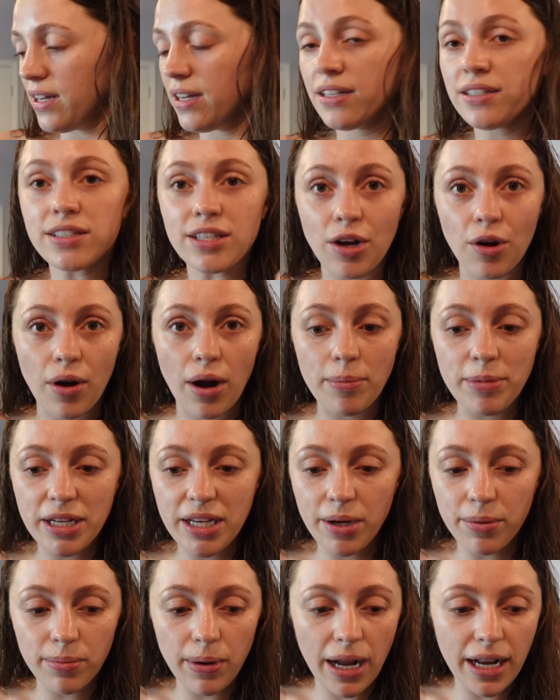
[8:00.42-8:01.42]
So I'm gonna
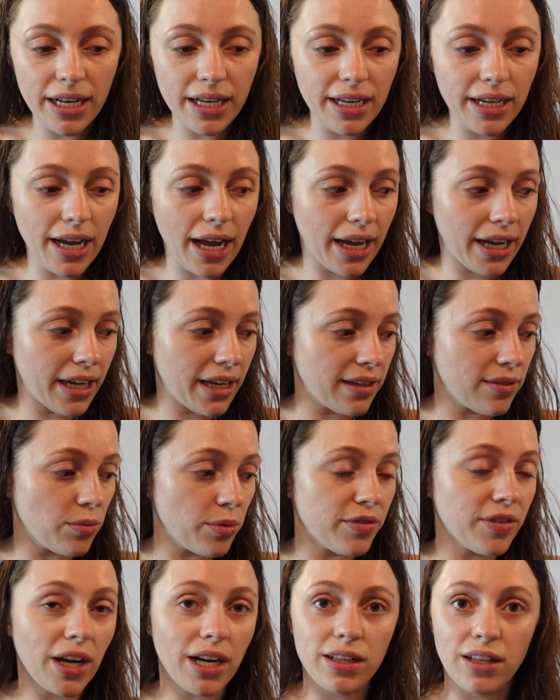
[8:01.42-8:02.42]
get ready and
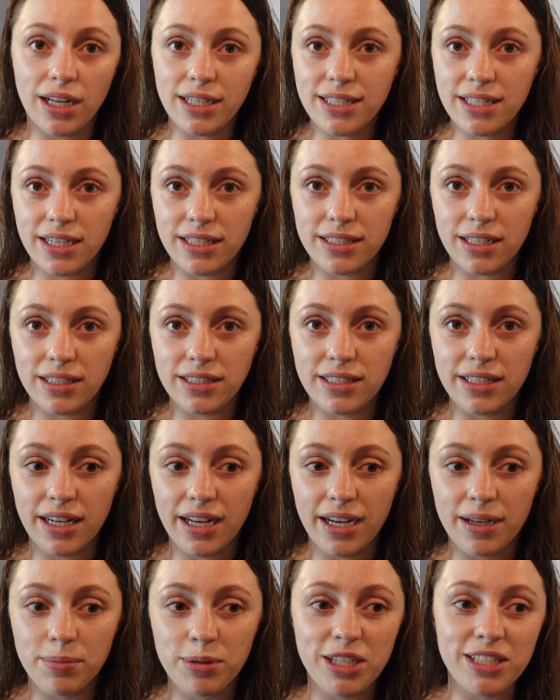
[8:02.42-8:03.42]
we've got a lot to get done
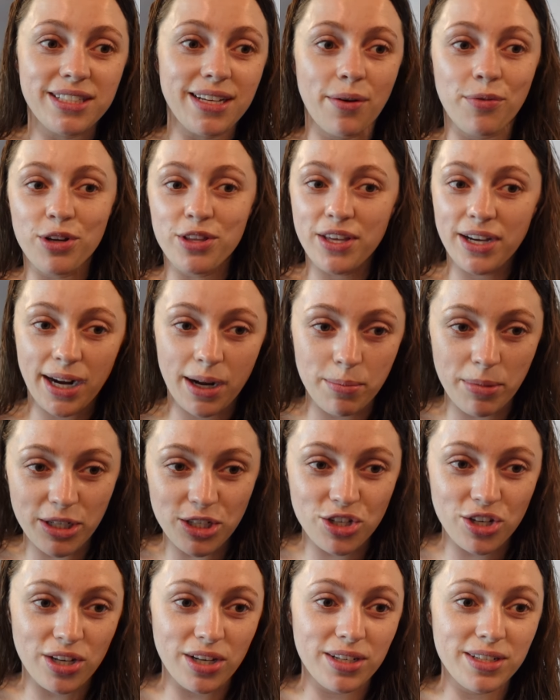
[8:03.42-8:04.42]
today because everything I
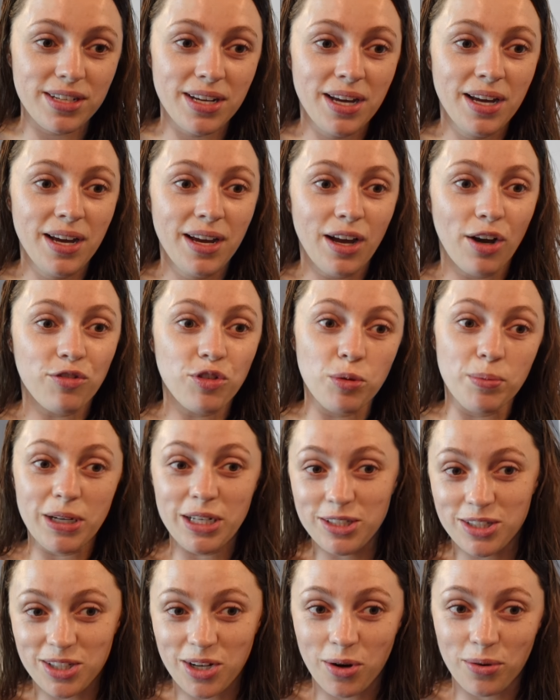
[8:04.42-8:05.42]
mentioned a few
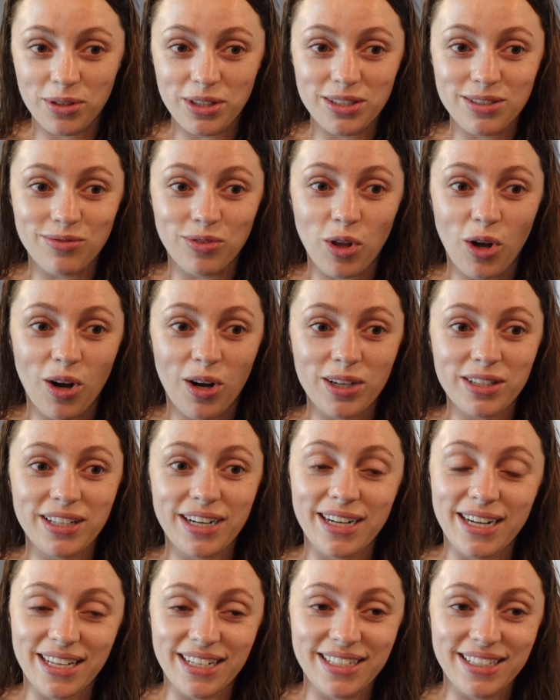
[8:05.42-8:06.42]
minutes ago in this vlog
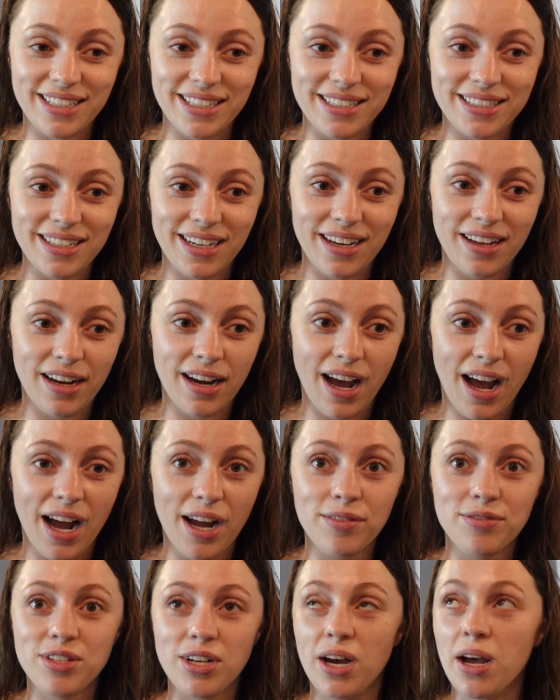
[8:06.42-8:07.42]
that I needed to get done,
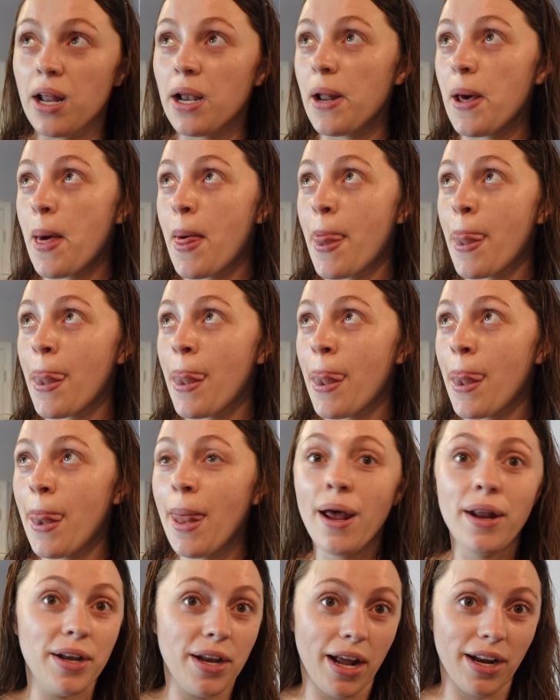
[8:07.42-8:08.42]
I've done
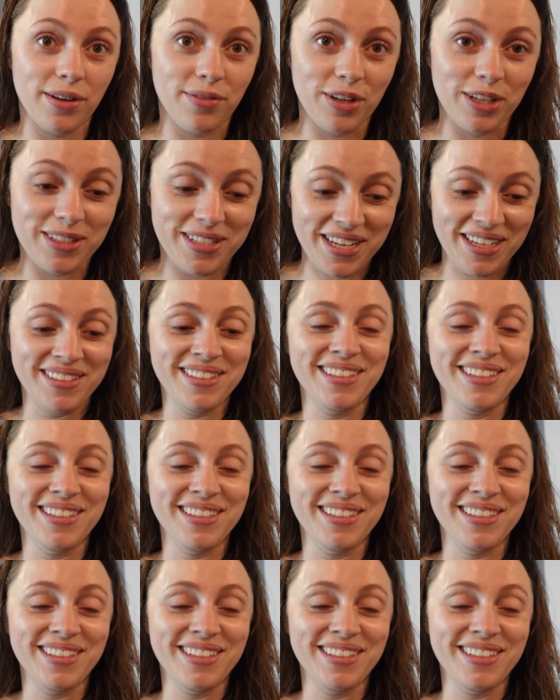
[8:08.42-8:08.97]
none of it.